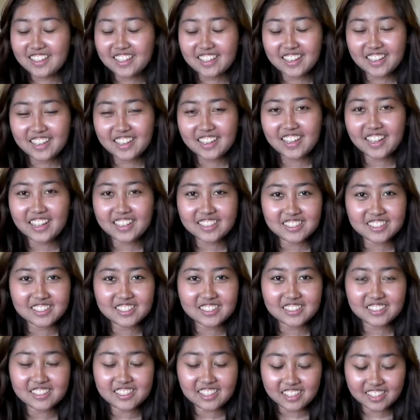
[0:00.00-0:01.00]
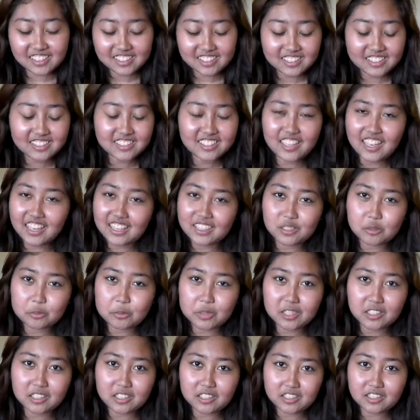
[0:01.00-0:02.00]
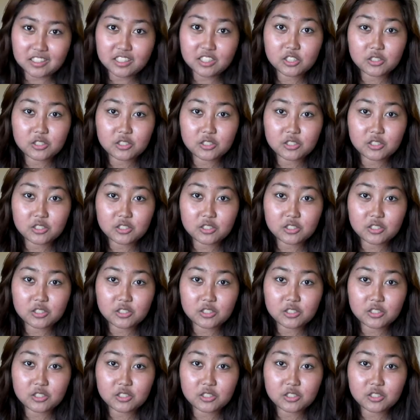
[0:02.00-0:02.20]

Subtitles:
I had to do that. It had to be done.